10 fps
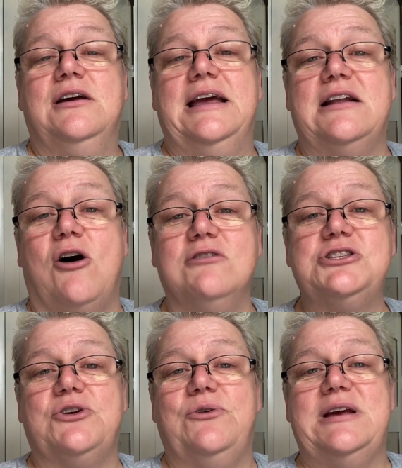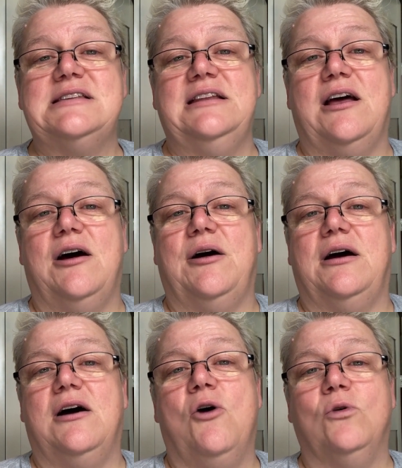It also is
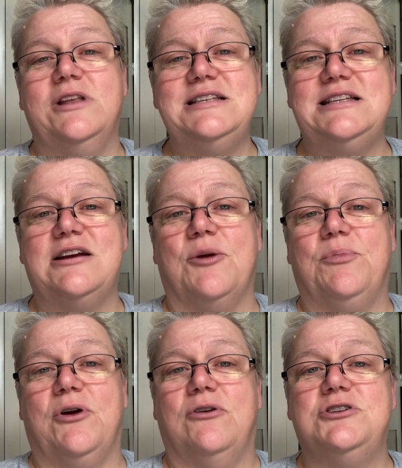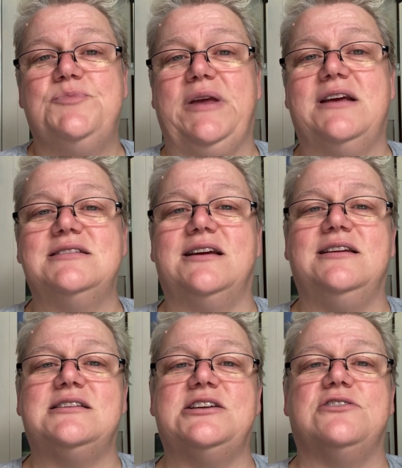a holistic approach because it
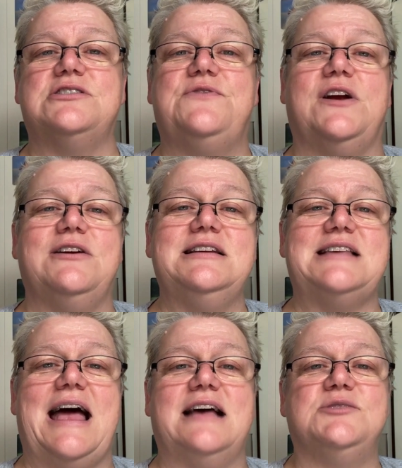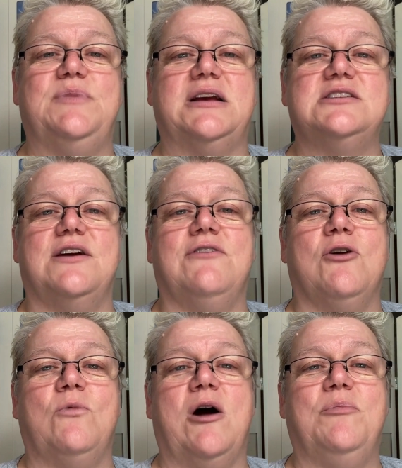considers various aspects of
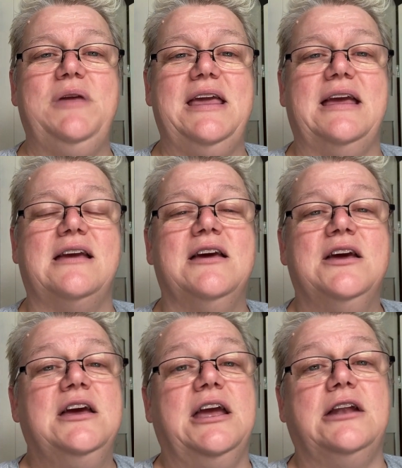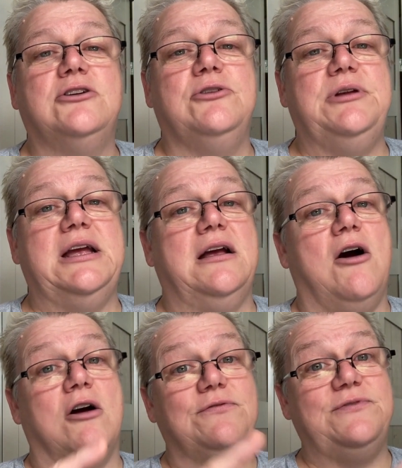our well being, including
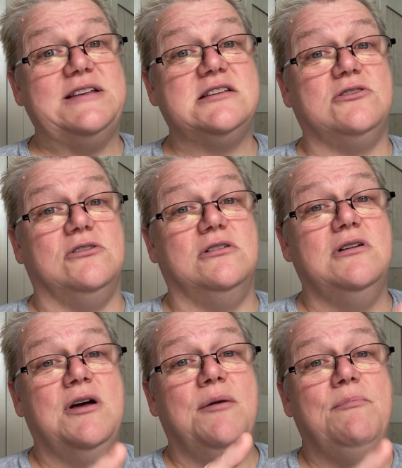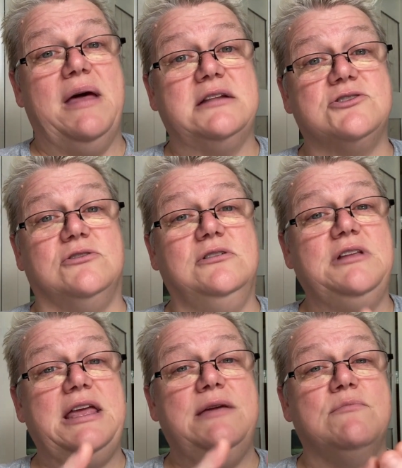our physical, mental,
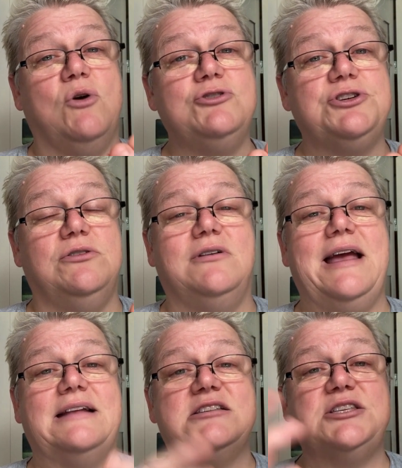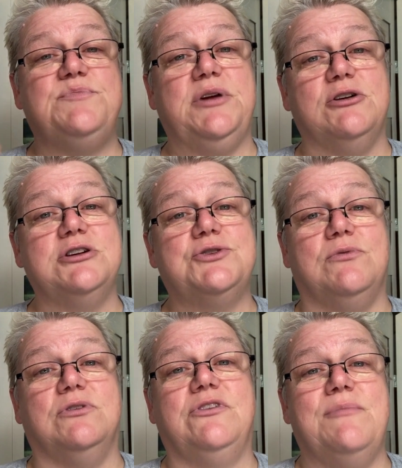emotional, and
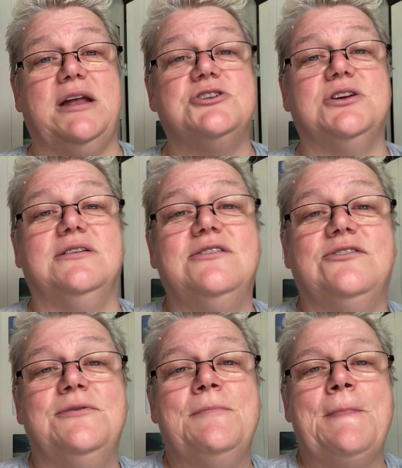spiritual dimensions.